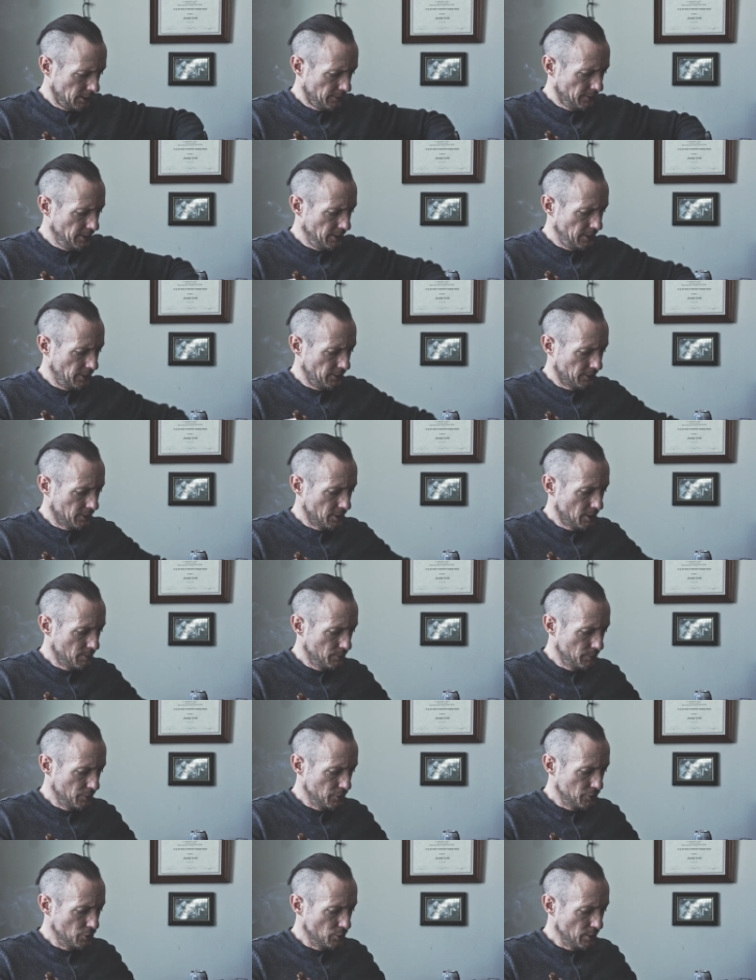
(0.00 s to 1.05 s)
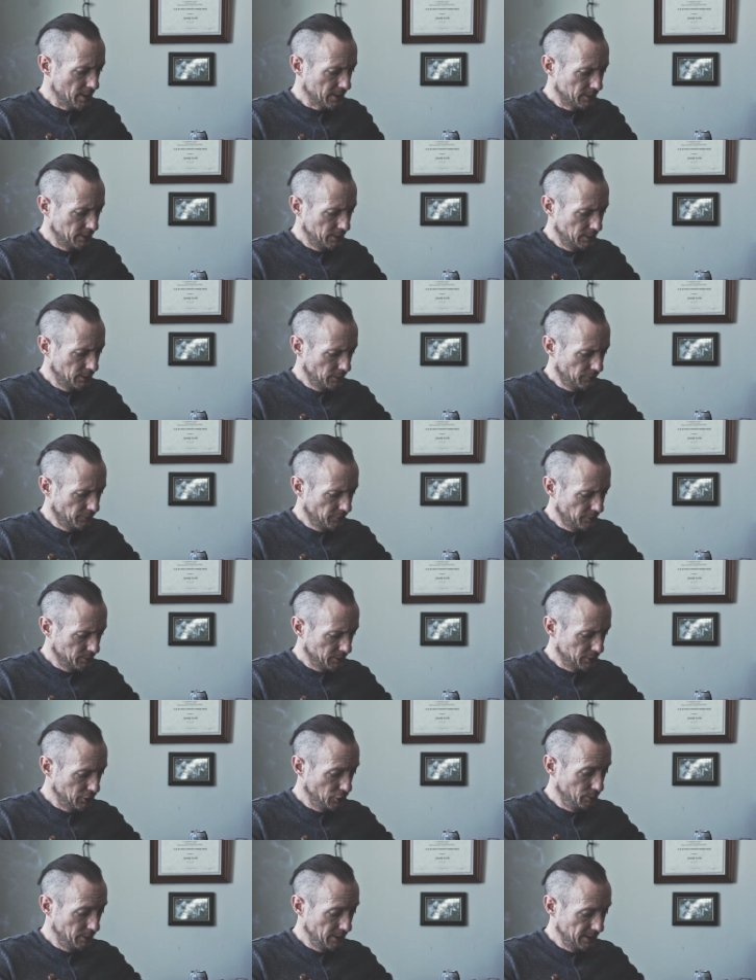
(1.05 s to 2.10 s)
they come directly from
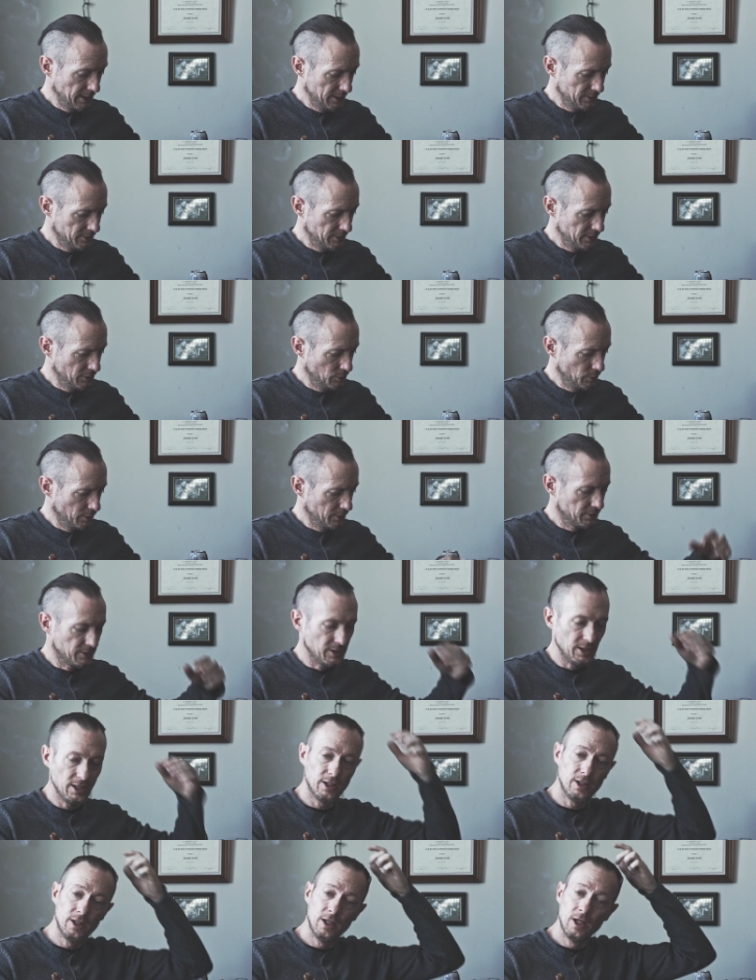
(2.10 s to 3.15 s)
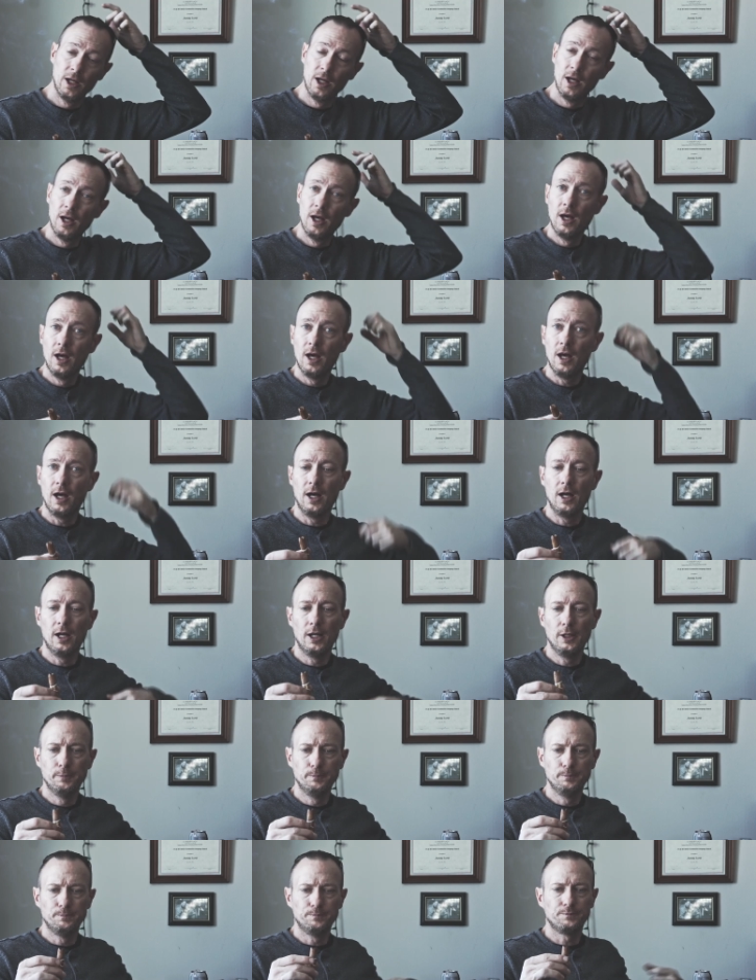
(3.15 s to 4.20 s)
Cuba as these ones did,
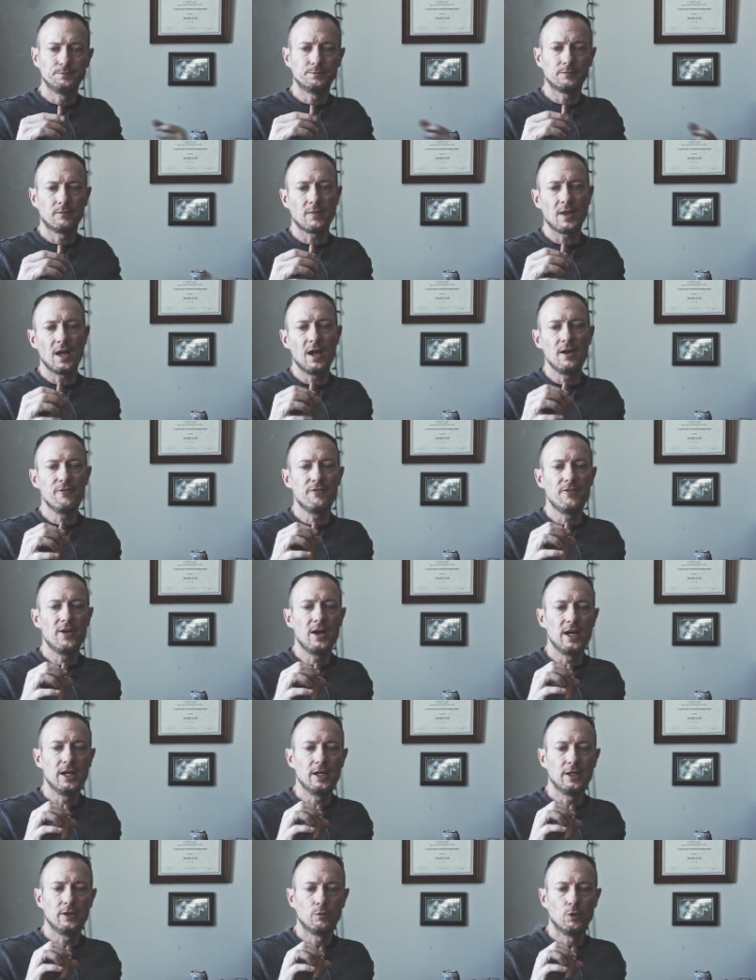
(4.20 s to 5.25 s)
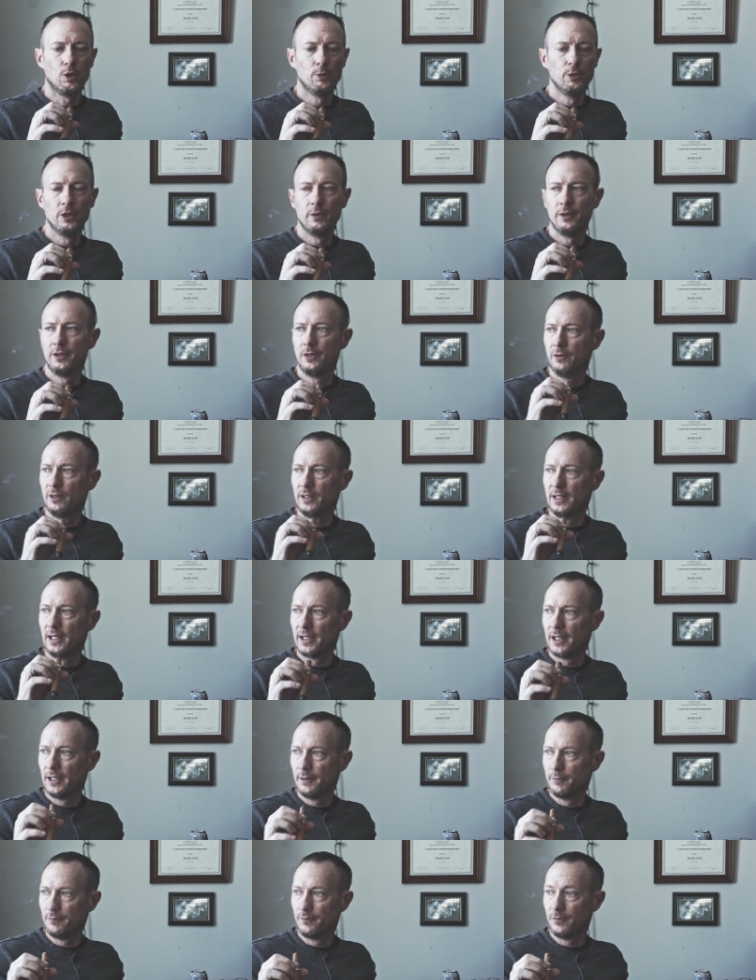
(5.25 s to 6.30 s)
I find Romeo y
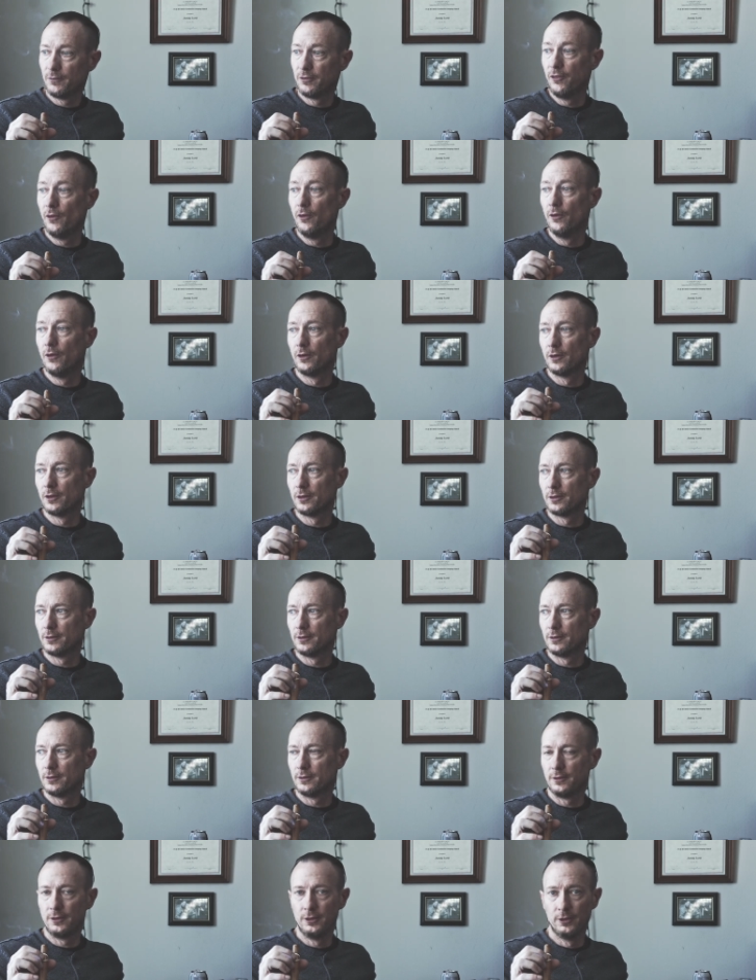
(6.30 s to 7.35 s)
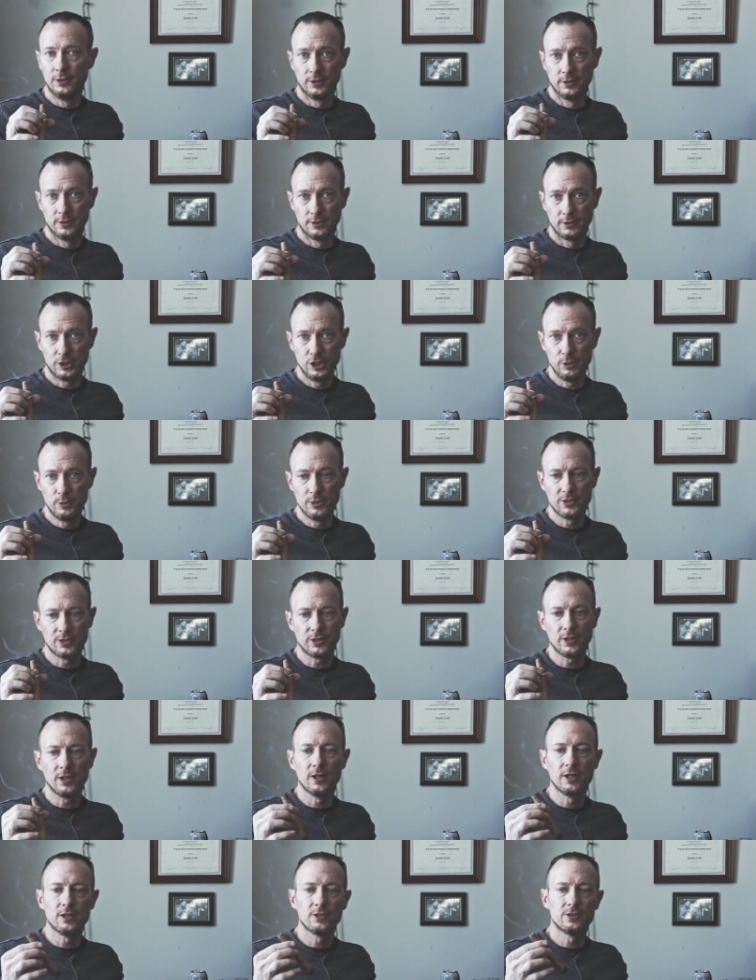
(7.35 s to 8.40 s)
Julieta for your Cuban
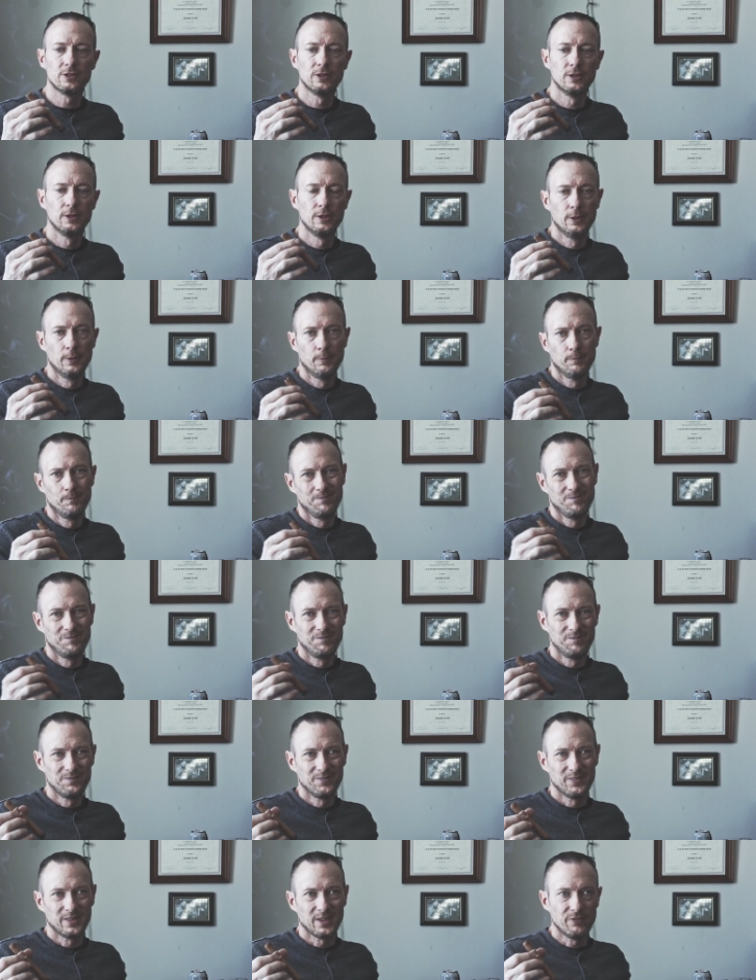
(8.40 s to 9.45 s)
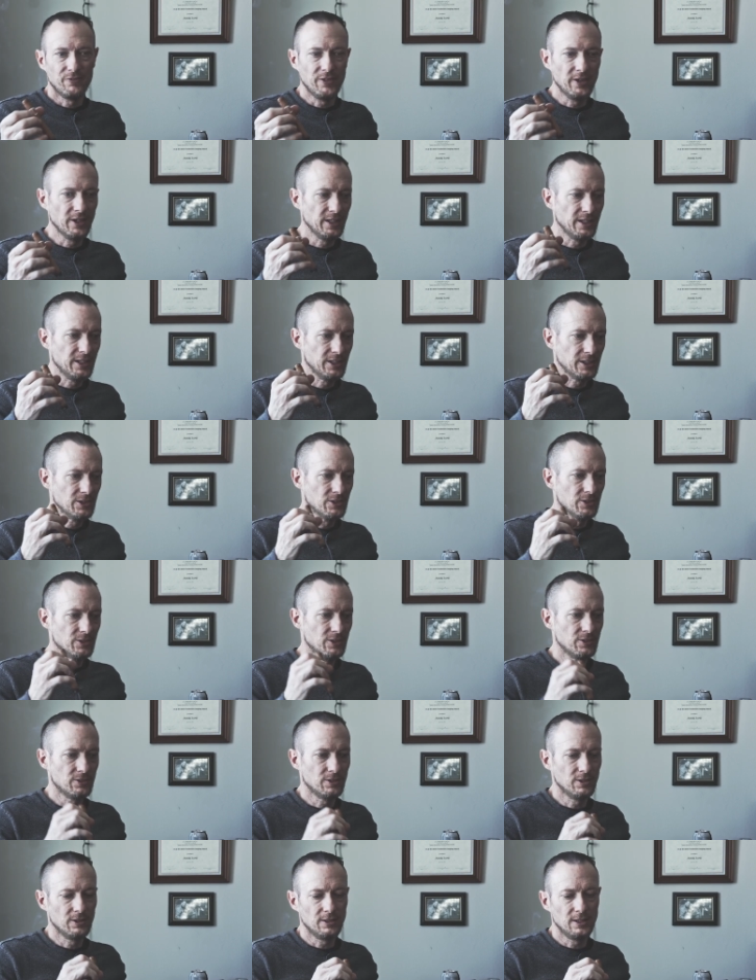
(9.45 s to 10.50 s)
cigars fairly
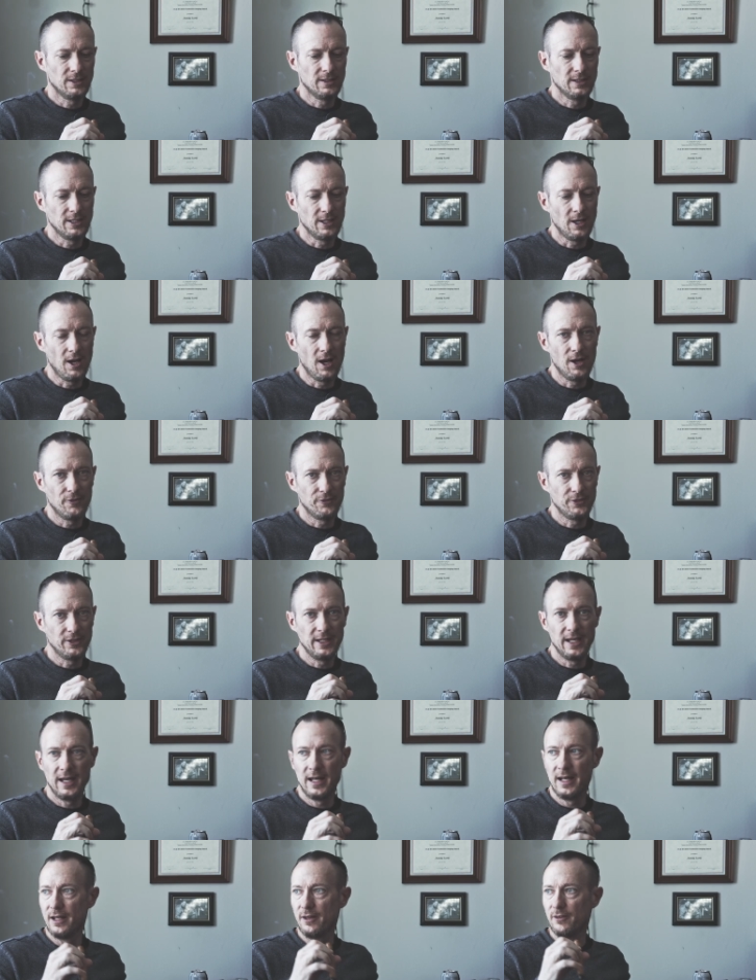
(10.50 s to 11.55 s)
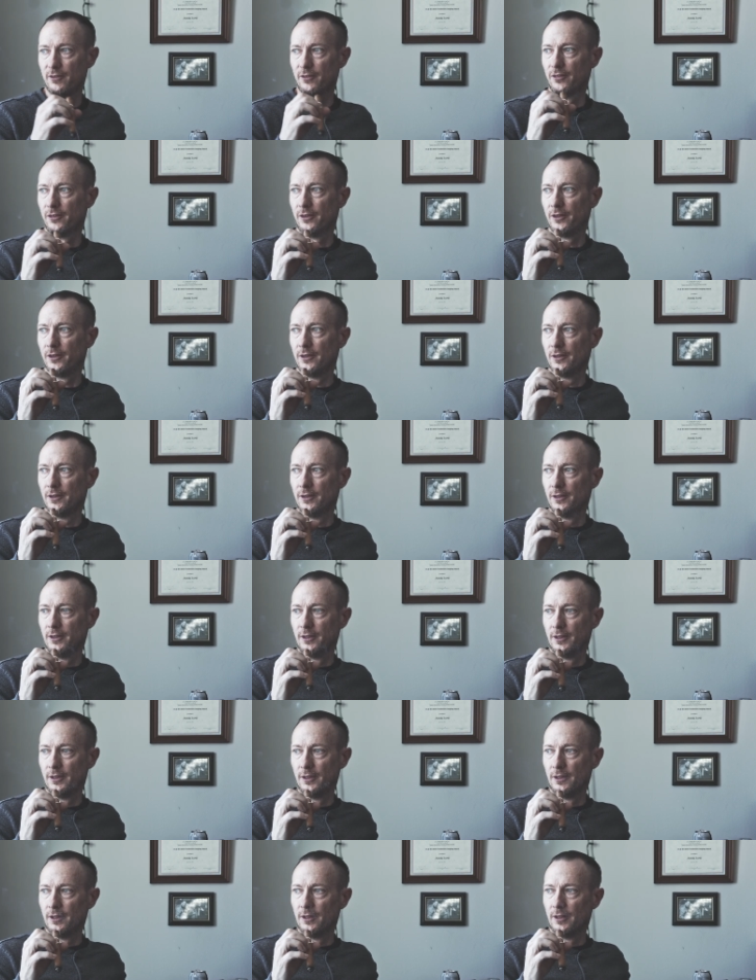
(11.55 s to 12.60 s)
inconsistent, and they often have
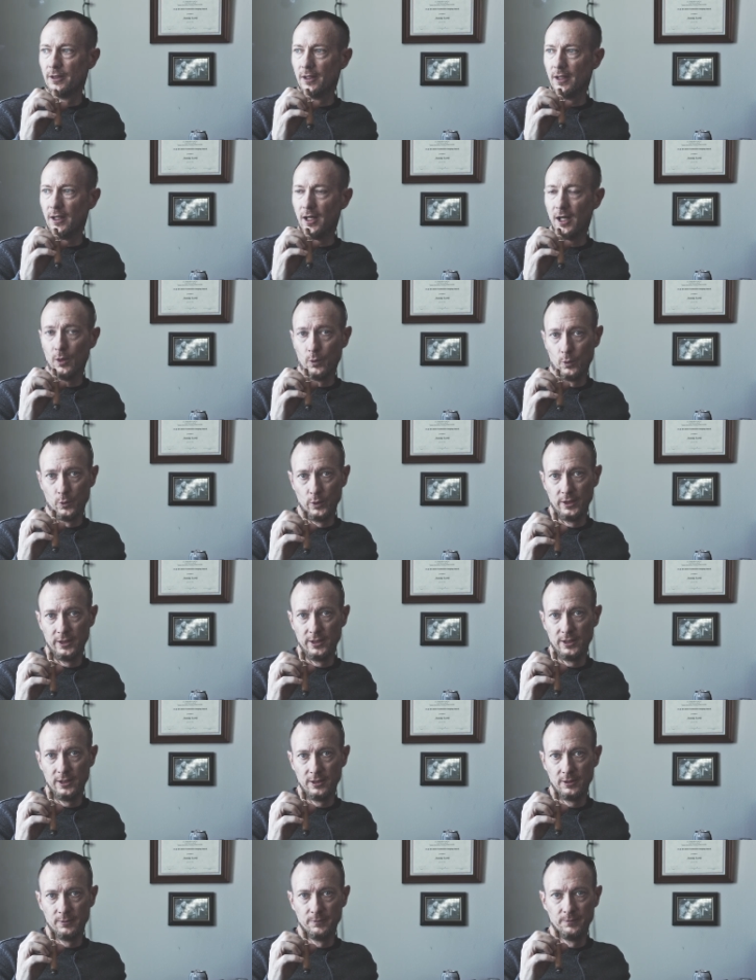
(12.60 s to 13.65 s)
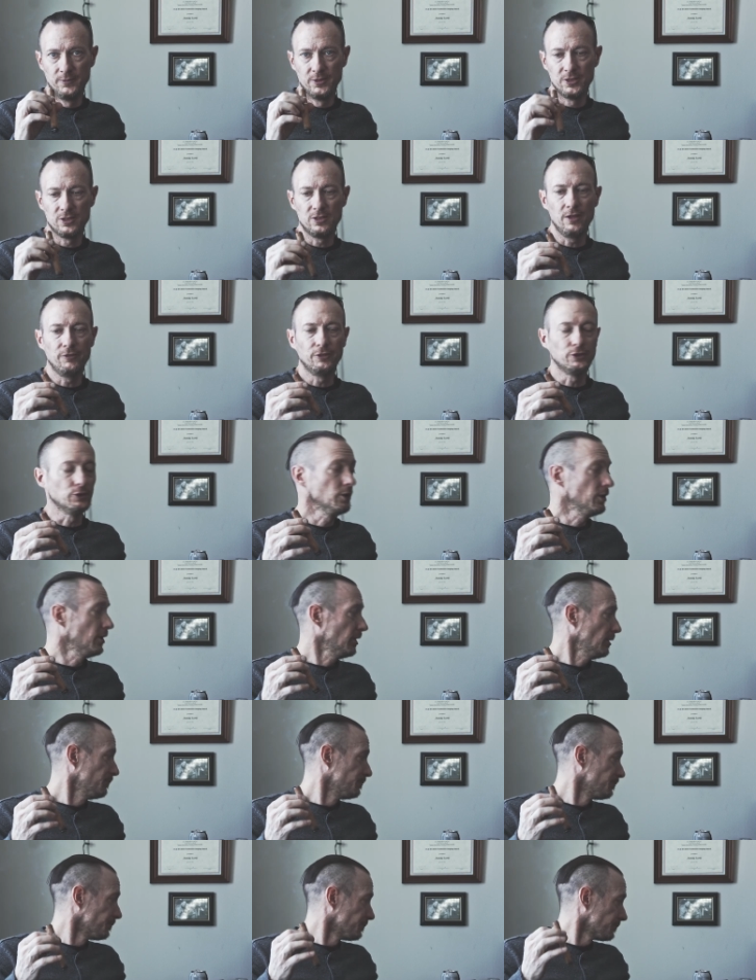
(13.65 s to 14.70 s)
a really stiff draw.